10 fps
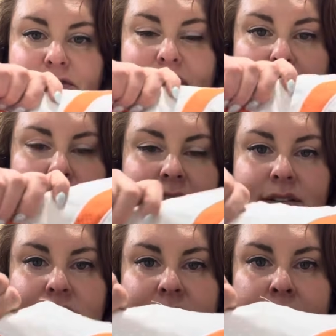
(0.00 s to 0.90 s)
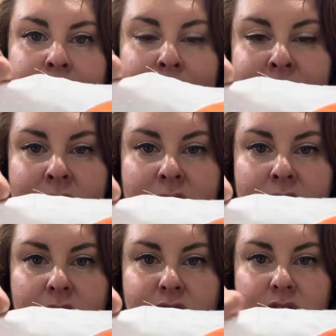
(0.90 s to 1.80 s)
fabrics
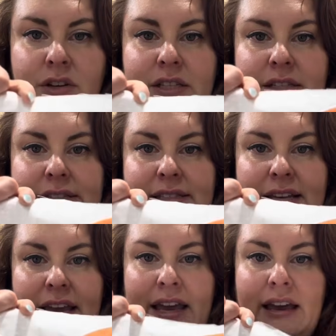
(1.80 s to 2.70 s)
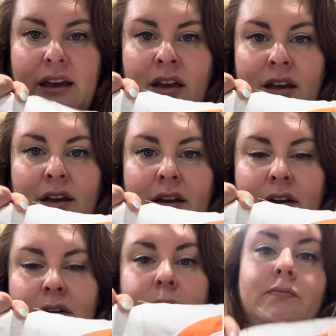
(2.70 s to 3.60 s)
so you can see
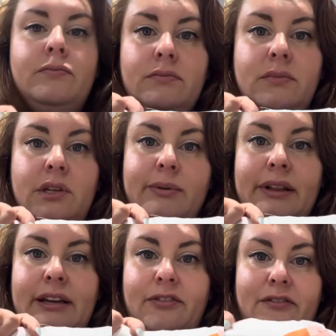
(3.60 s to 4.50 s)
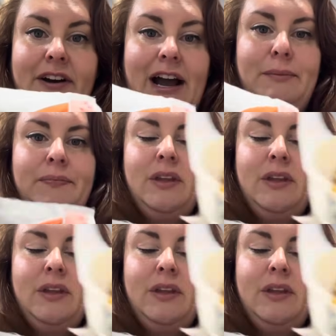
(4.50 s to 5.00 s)
the really different vibe.